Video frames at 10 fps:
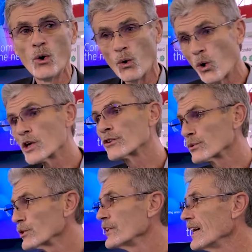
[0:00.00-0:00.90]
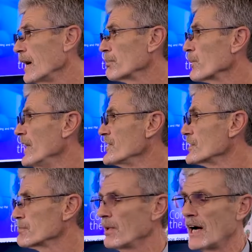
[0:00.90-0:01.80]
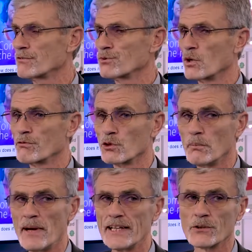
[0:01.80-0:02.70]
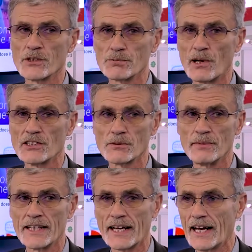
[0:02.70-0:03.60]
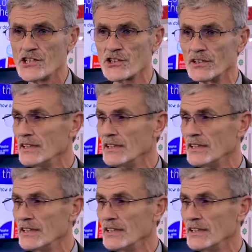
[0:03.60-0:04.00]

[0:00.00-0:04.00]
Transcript: or through the operations platform for immediate response and mitigation.